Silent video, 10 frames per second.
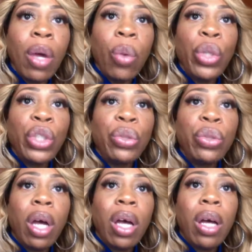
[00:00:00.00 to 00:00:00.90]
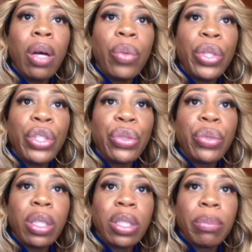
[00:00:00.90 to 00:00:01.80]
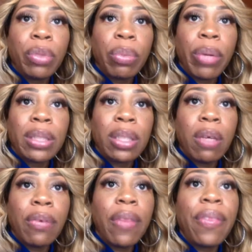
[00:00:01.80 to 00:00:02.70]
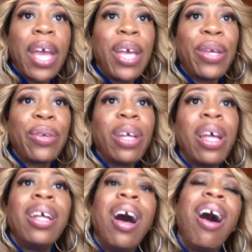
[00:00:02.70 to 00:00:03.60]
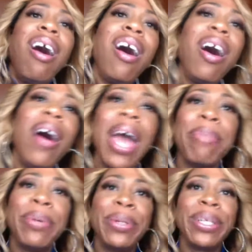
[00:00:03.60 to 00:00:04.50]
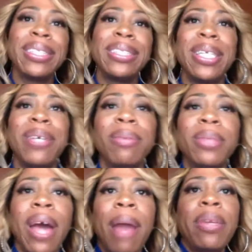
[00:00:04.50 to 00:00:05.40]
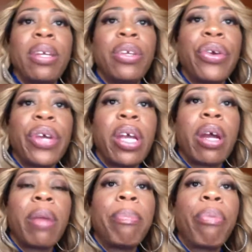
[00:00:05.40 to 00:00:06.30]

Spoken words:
Wish you a good new president over there. Thank you. Oh, hey, boo. Good to see you. I'm so happy that you're here.